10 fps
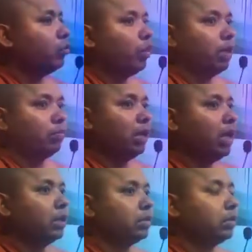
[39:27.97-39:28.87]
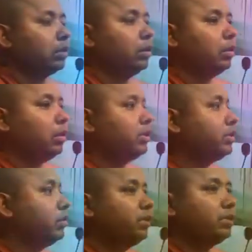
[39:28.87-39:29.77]
one monk. His
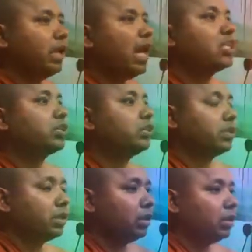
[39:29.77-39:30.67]
name is Assaji.